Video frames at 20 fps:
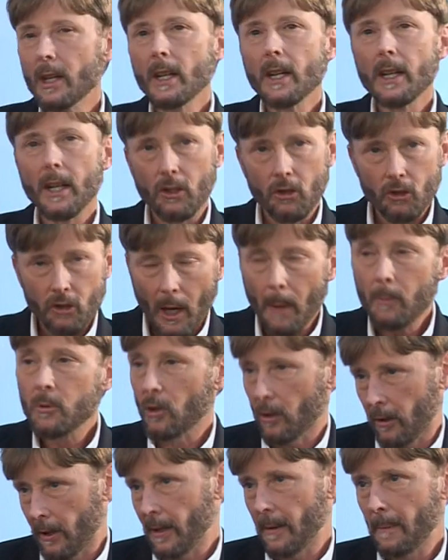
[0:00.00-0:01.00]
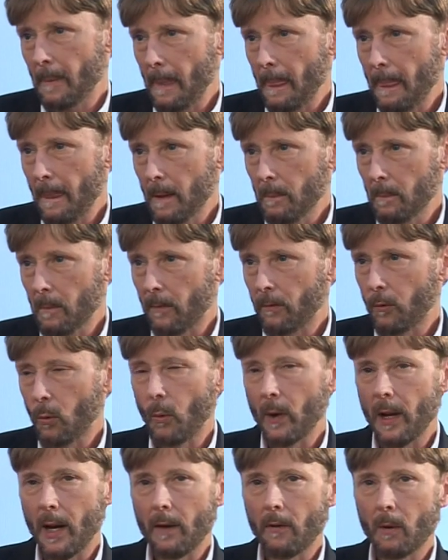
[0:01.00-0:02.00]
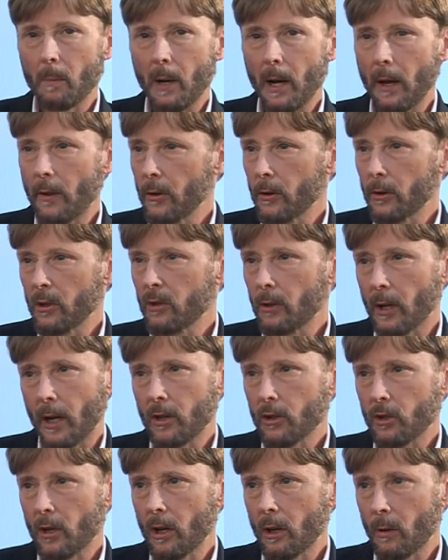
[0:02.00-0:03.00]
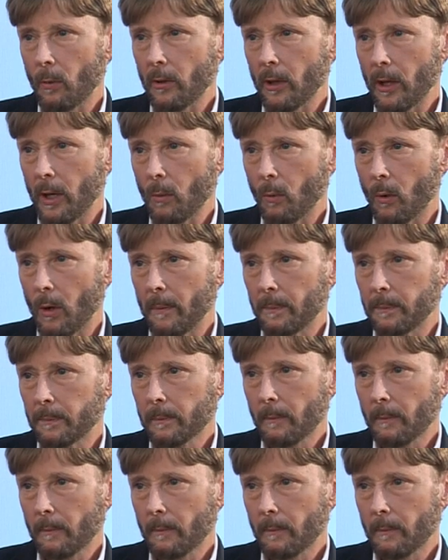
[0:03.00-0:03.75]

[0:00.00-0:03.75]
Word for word: conceptually, before we ever bothered to try to share it with anyone.